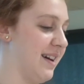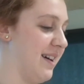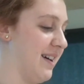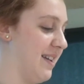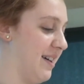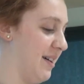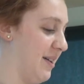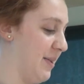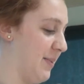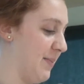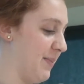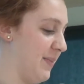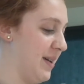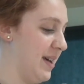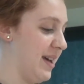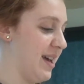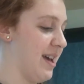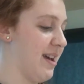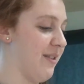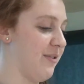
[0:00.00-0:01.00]
that um,
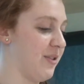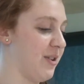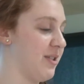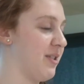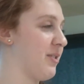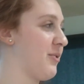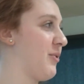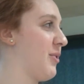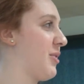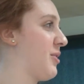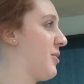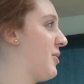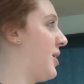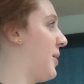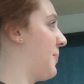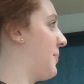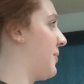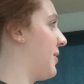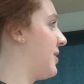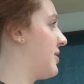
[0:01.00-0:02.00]
if you look for
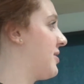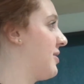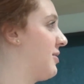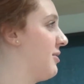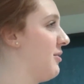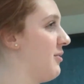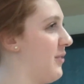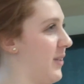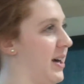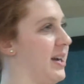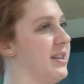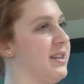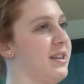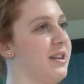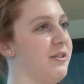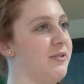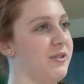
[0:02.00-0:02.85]
cooperation, you'll find it.